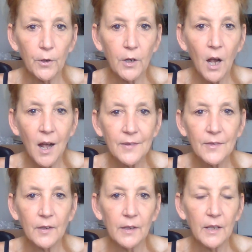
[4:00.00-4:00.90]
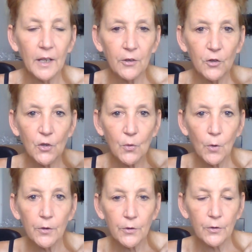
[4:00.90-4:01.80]
we're constantly like
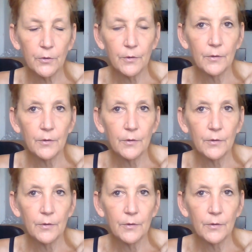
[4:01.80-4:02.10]
short.